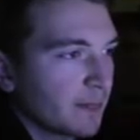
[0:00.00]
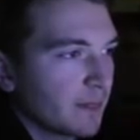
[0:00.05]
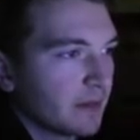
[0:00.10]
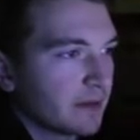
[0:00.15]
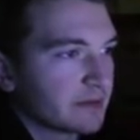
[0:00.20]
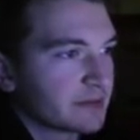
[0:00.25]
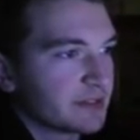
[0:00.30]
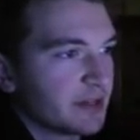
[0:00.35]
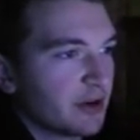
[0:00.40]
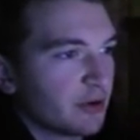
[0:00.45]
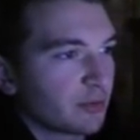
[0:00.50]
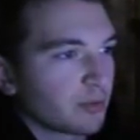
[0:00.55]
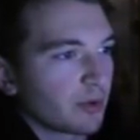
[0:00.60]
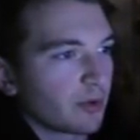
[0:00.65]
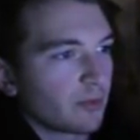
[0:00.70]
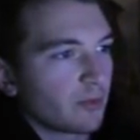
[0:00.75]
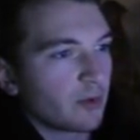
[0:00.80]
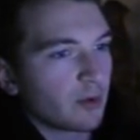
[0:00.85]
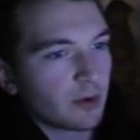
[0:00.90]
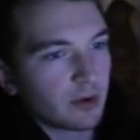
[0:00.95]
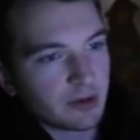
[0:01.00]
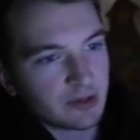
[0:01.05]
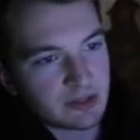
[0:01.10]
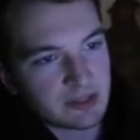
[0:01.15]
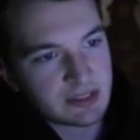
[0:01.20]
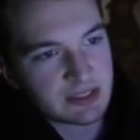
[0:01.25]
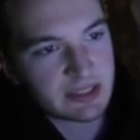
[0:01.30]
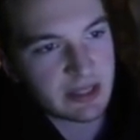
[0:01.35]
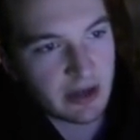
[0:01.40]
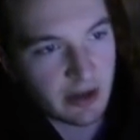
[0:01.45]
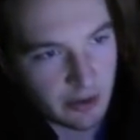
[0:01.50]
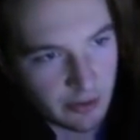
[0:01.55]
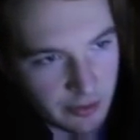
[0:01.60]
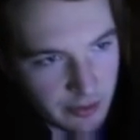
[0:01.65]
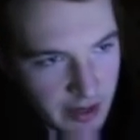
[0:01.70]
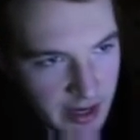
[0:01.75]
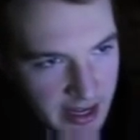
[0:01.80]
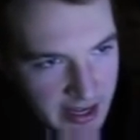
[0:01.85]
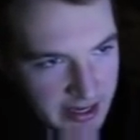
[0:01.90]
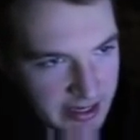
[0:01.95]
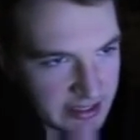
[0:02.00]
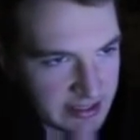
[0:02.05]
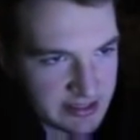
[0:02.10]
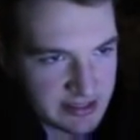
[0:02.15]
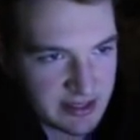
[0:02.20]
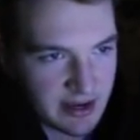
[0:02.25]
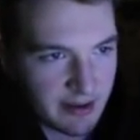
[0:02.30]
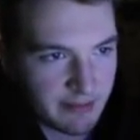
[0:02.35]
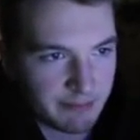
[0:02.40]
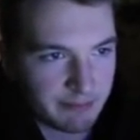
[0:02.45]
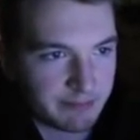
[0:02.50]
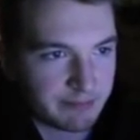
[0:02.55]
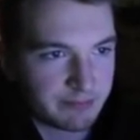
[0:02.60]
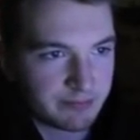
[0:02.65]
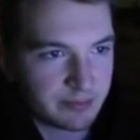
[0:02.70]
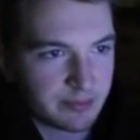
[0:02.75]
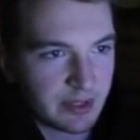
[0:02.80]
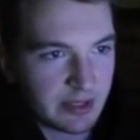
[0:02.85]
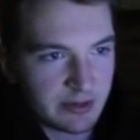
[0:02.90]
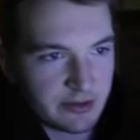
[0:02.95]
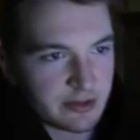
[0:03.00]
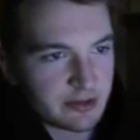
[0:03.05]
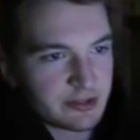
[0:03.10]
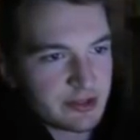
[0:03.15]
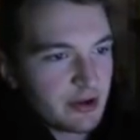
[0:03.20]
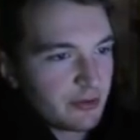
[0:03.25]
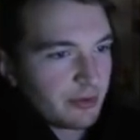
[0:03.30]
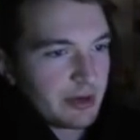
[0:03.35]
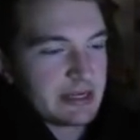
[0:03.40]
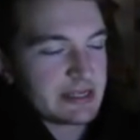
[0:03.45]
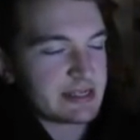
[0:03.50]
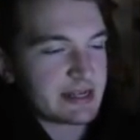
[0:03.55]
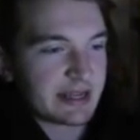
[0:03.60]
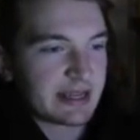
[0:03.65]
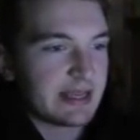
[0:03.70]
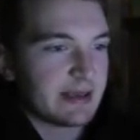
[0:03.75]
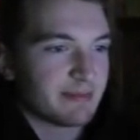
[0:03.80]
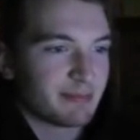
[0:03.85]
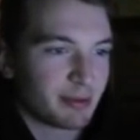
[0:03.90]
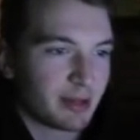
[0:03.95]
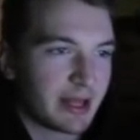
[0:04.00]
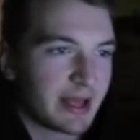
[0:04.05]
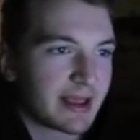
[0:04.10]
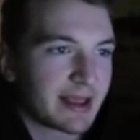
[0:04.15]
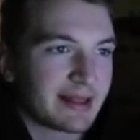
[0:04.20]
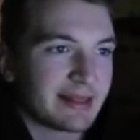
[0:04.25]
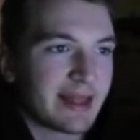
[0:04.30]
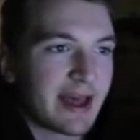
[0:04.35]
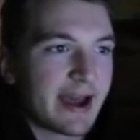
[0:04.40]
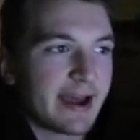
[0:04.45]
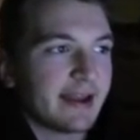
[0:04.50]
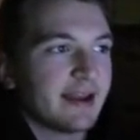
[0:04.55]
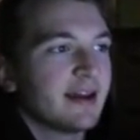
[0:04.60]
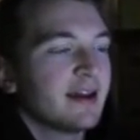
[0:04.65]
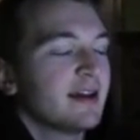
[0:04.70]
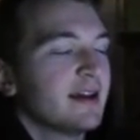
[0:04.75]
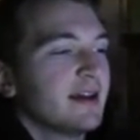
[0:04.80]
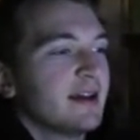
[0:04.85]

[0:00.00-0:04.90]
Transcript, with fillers: there's no reward. So I guess I'm there's no reason to keep playing in that